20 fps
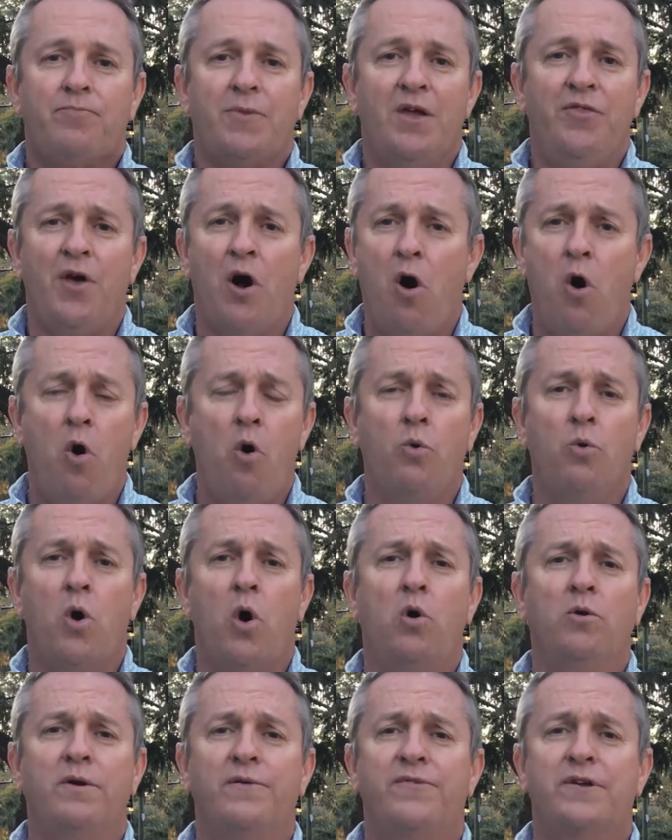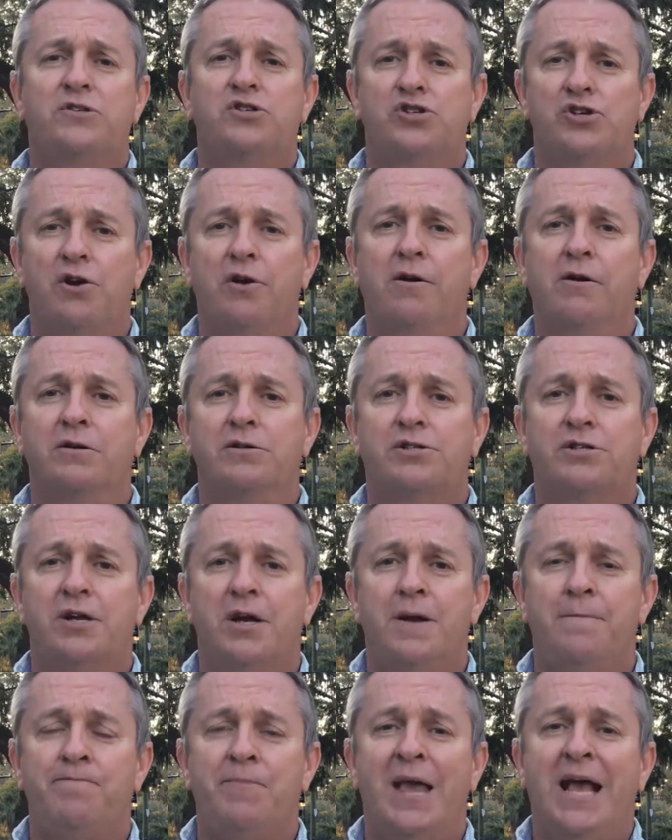The whole role of the church
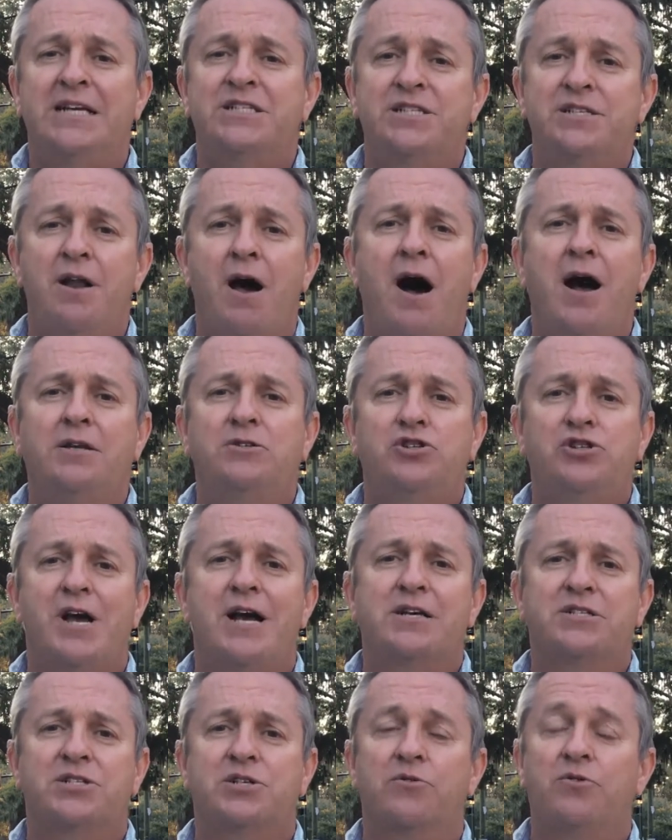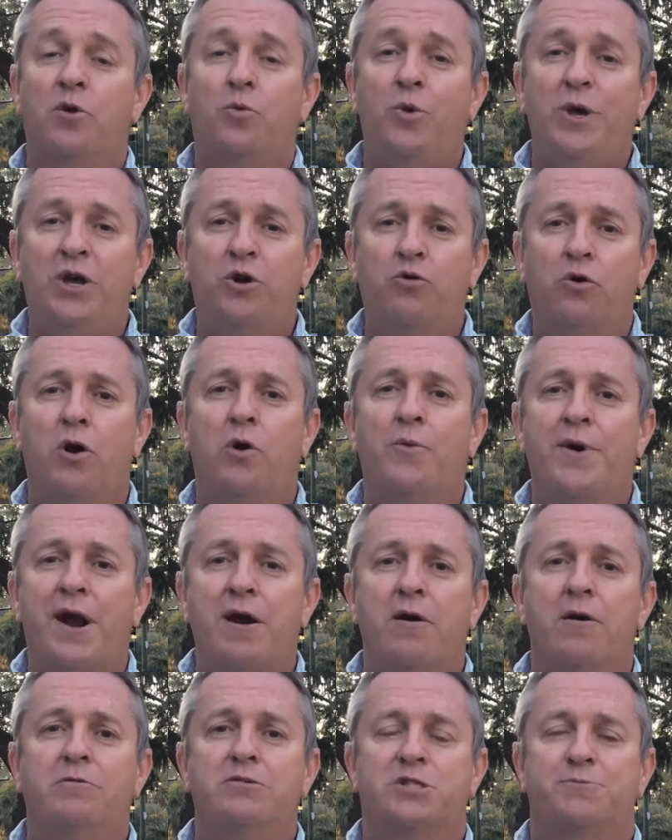is not just so that we grow in
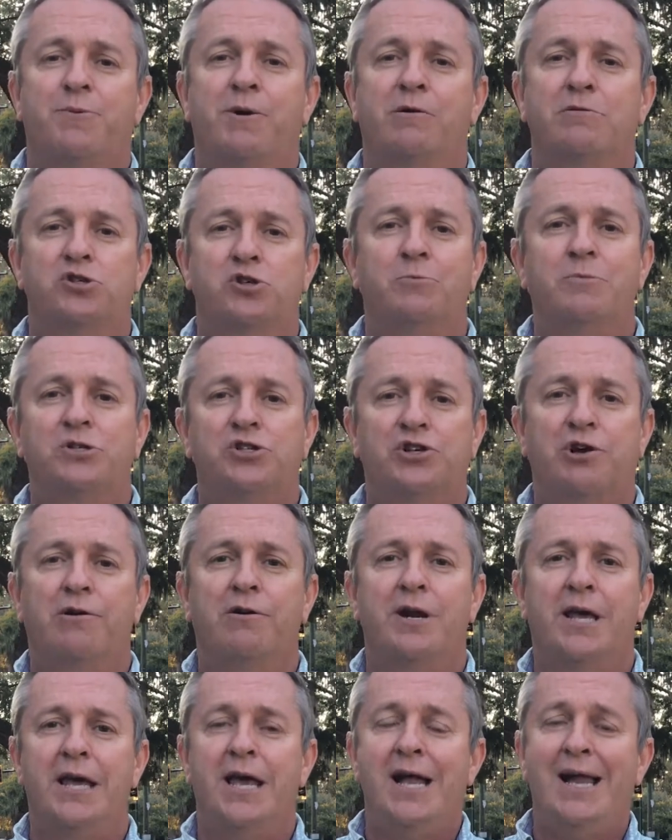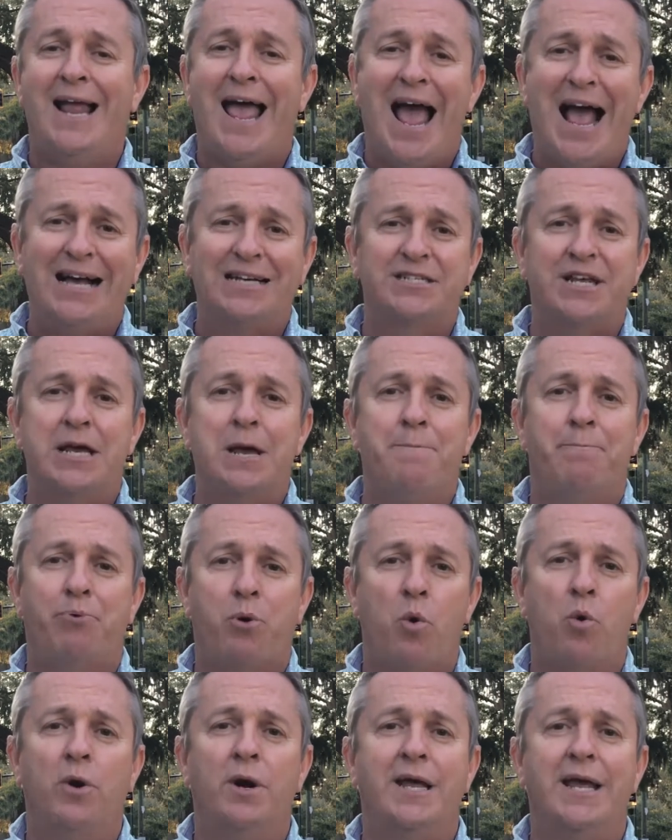our own spiritual maturity, as
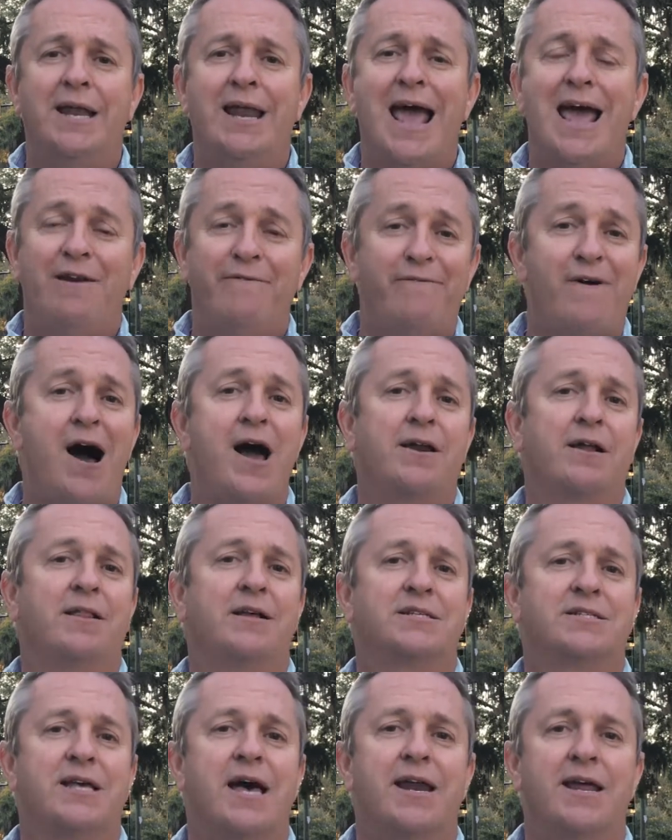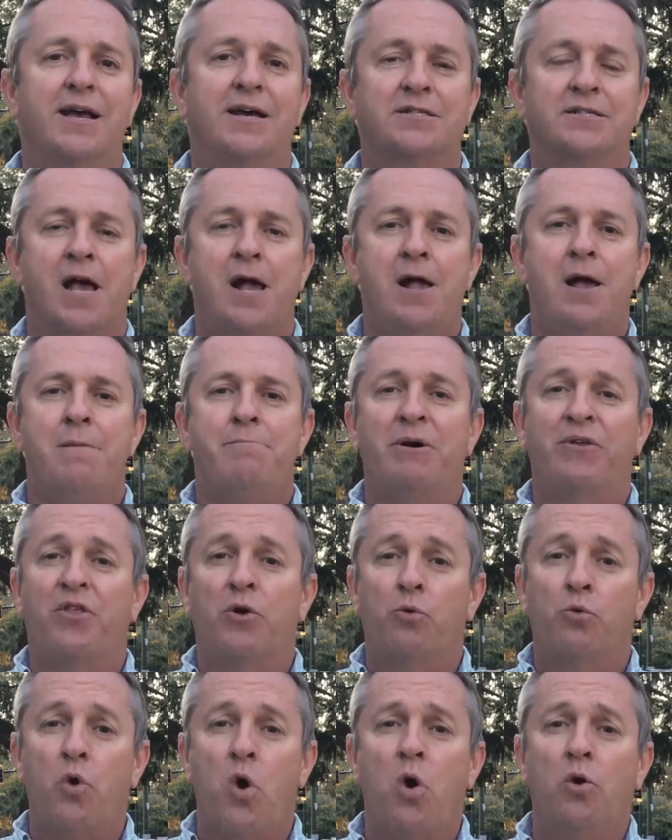important and vital as that is, but the
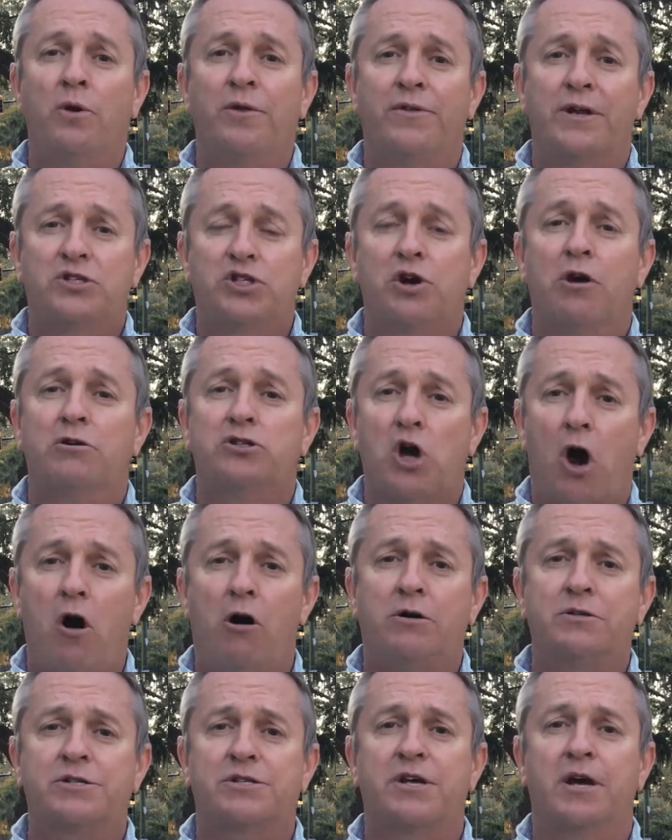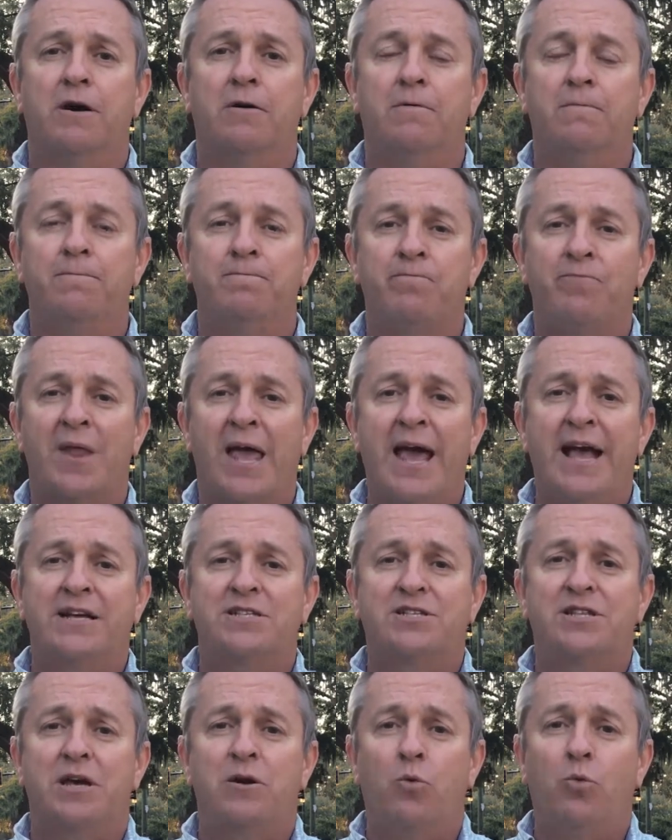role of the church also is
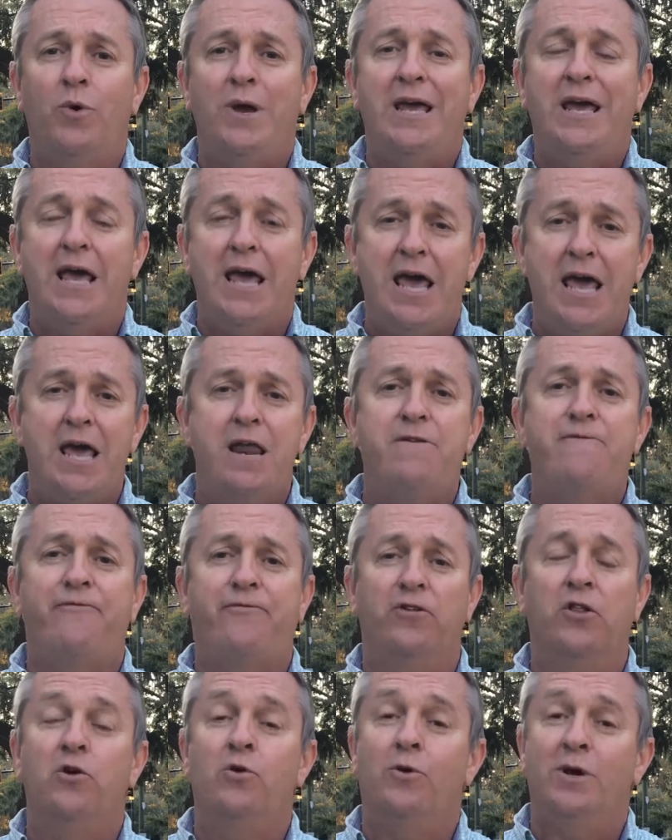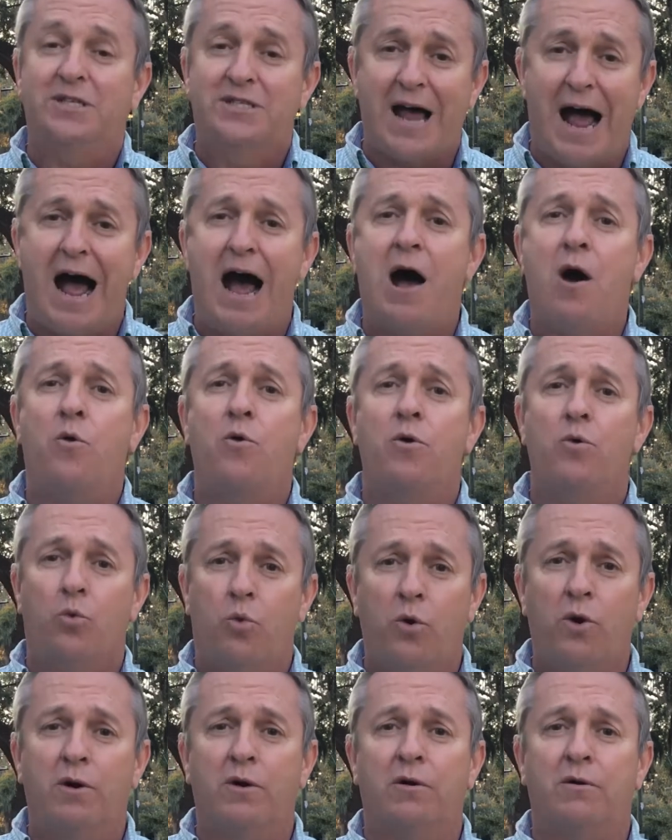that we influence our
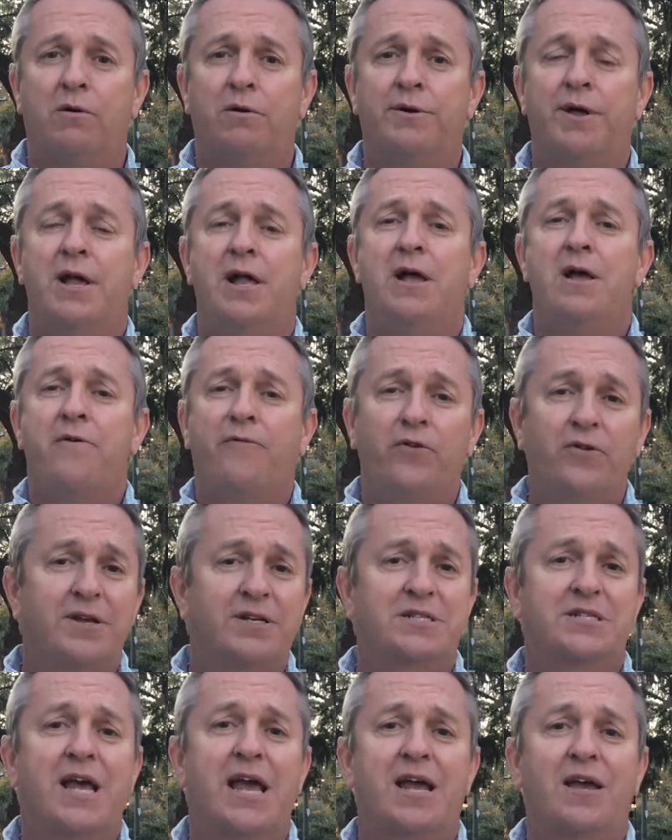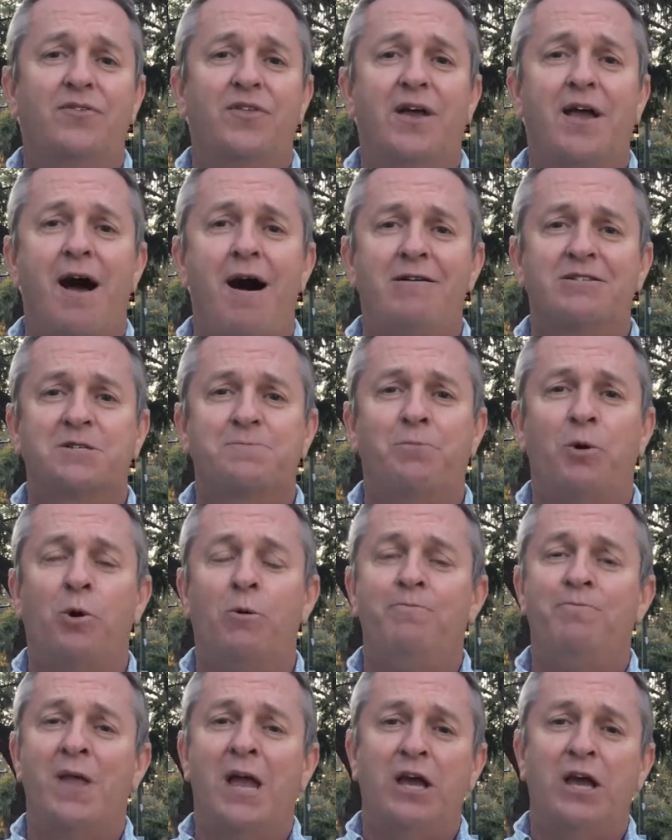world for the sake of the gospel.